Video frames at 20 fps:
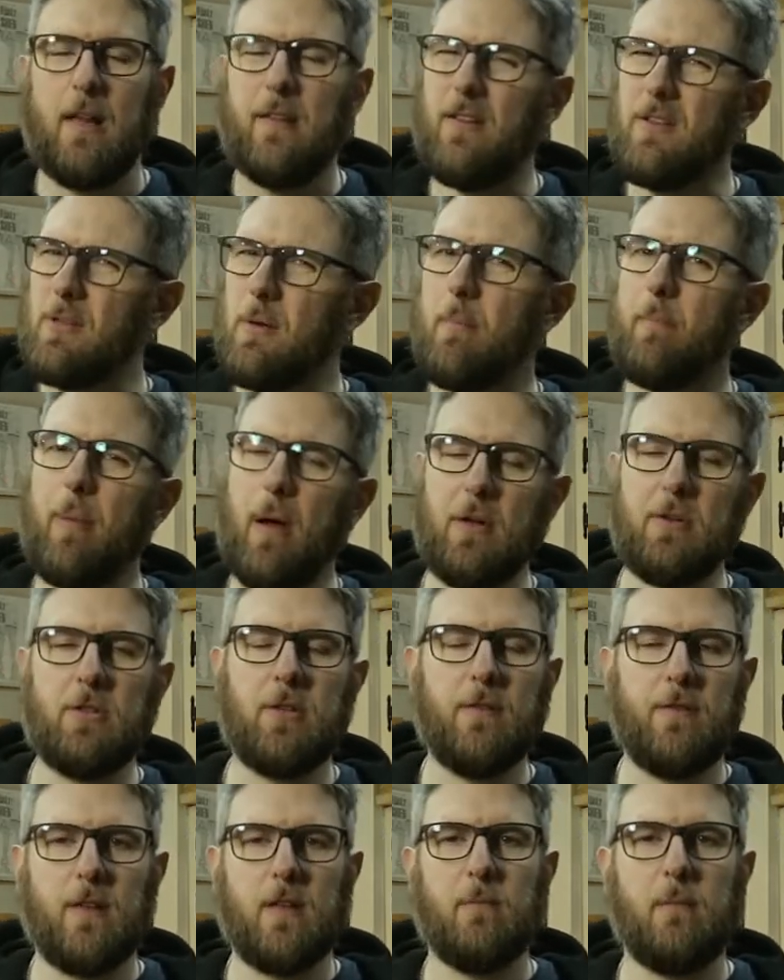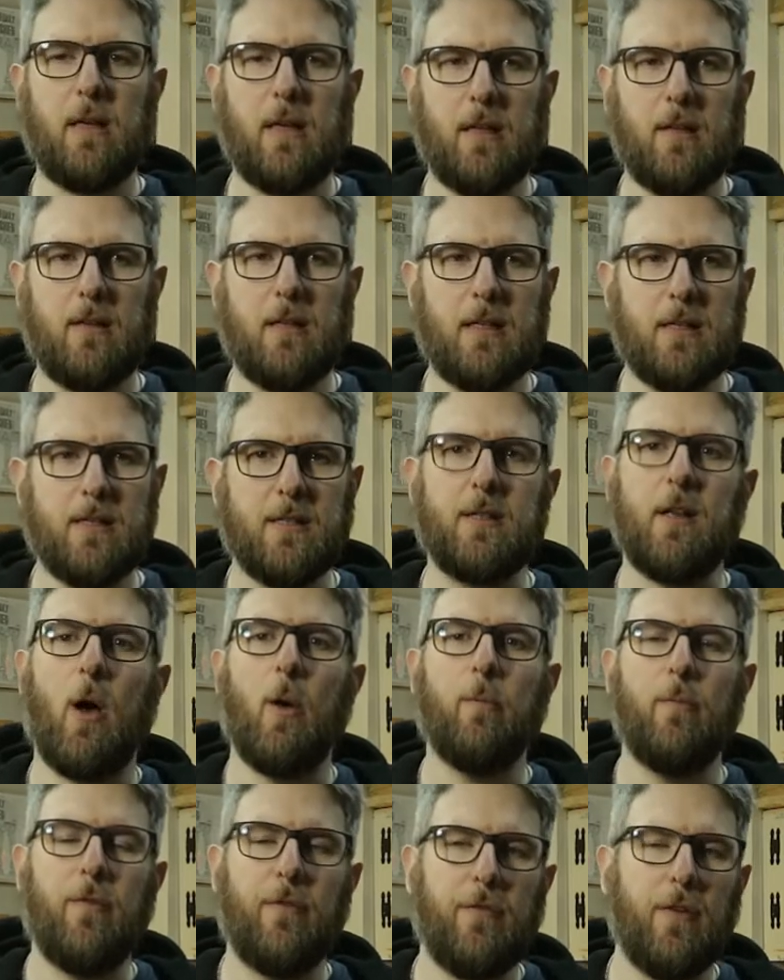There's a bunch of them in the
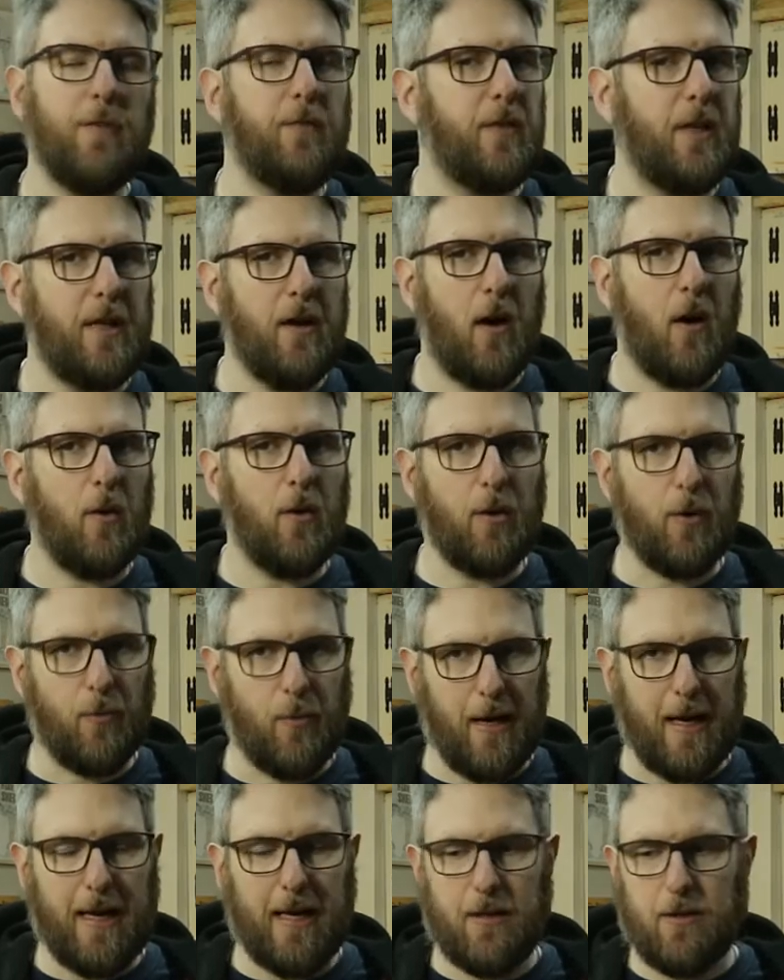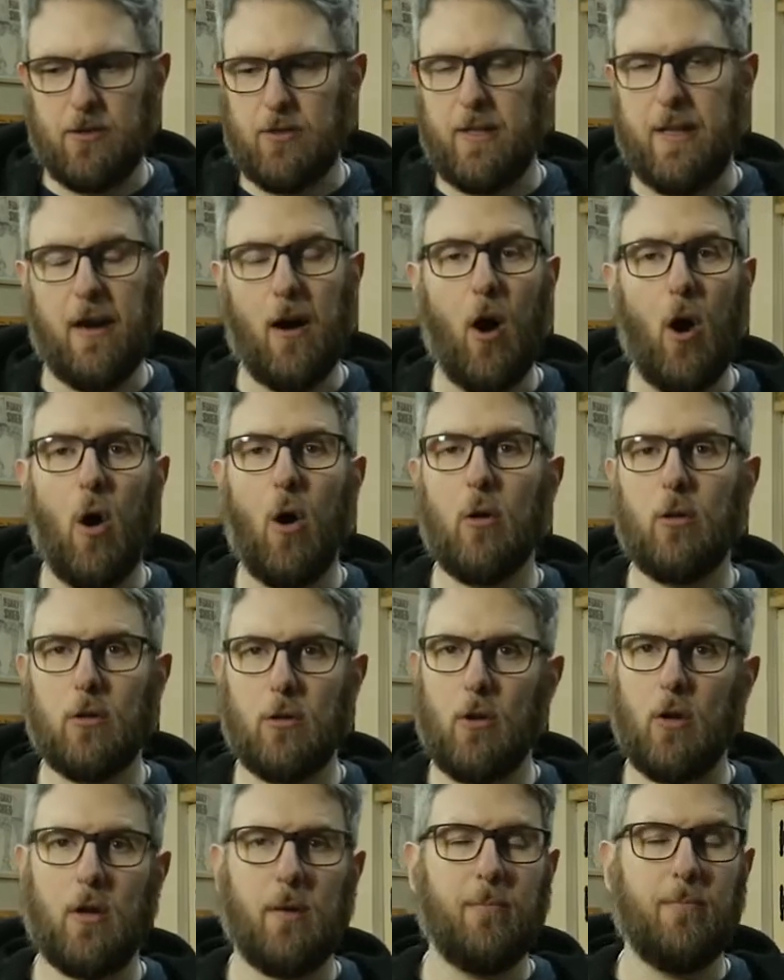sub $50 range. They all
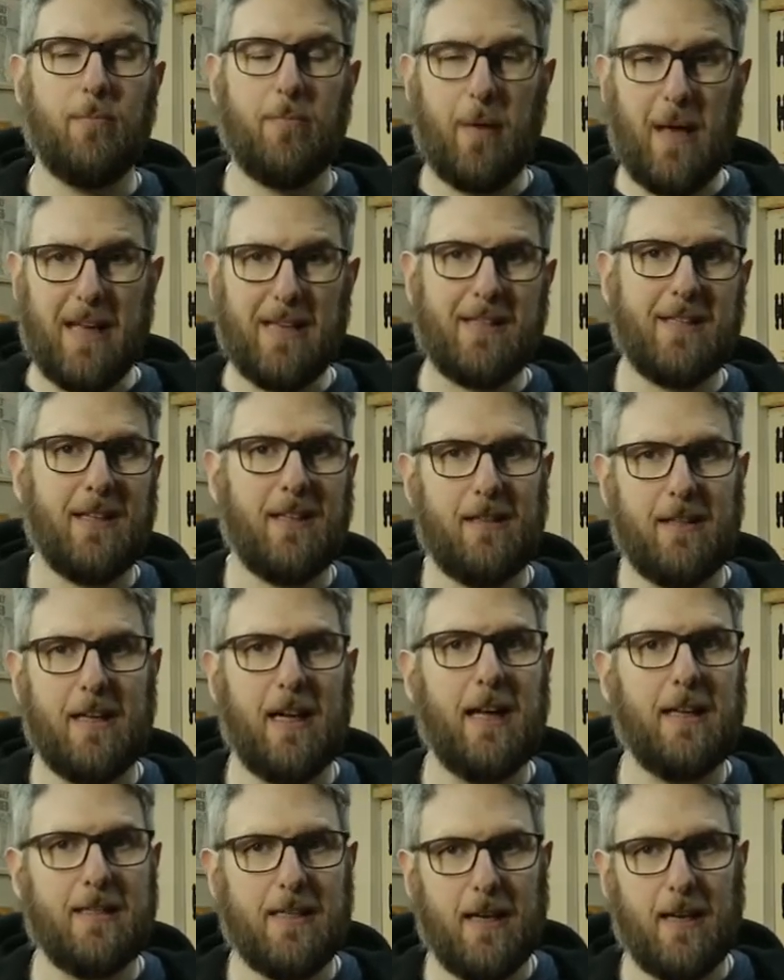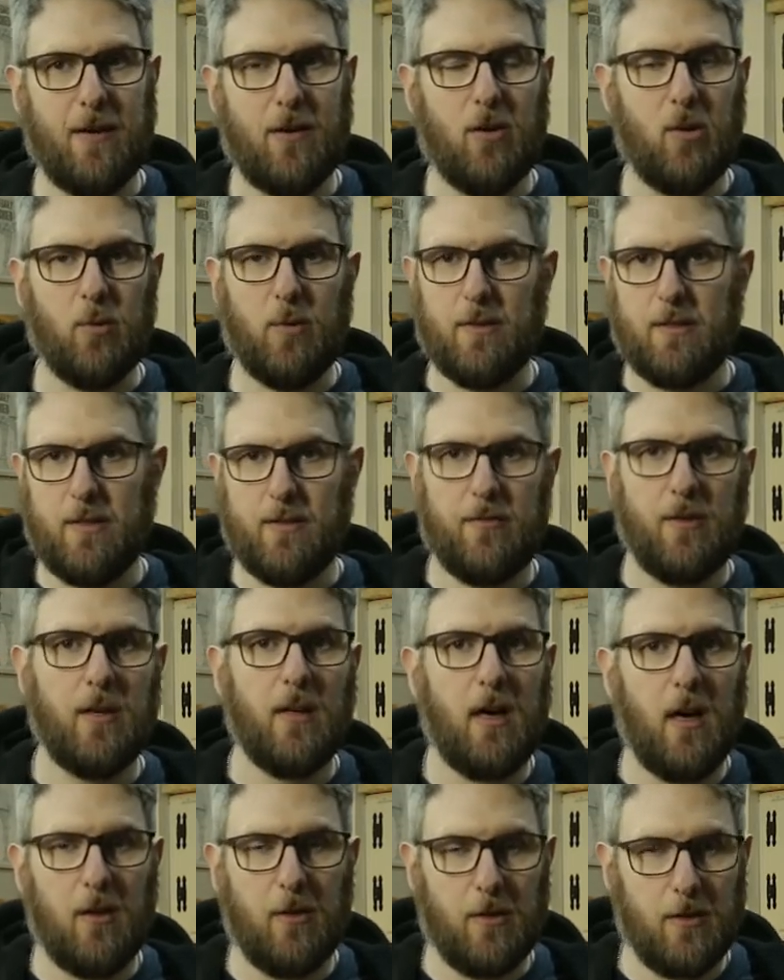look basically identical with
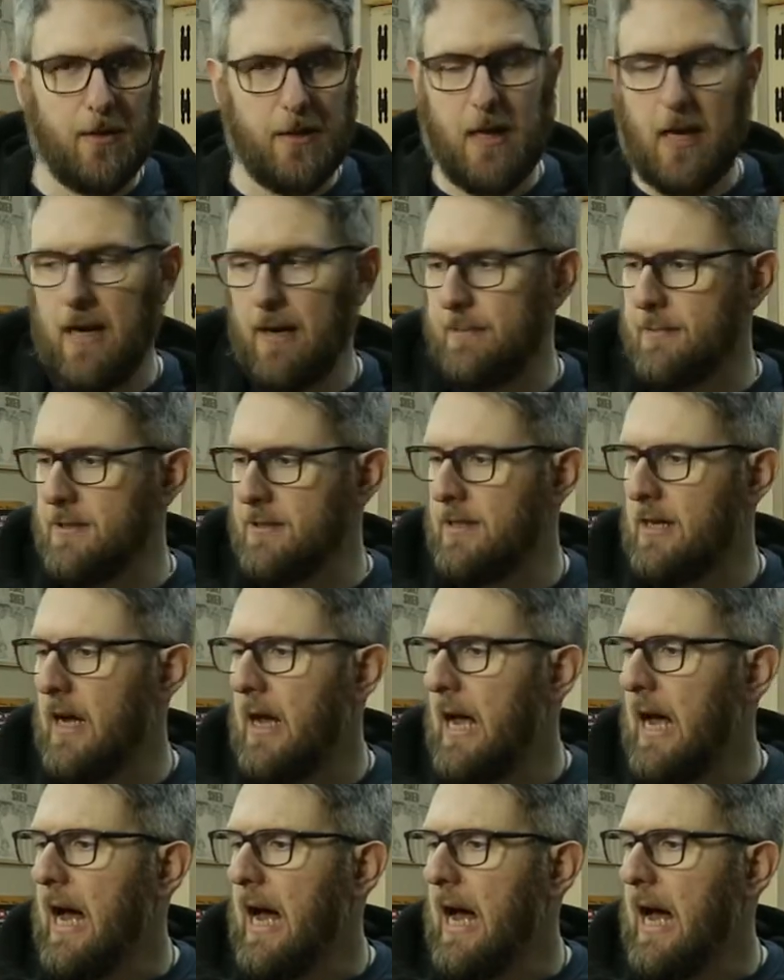different colored tops.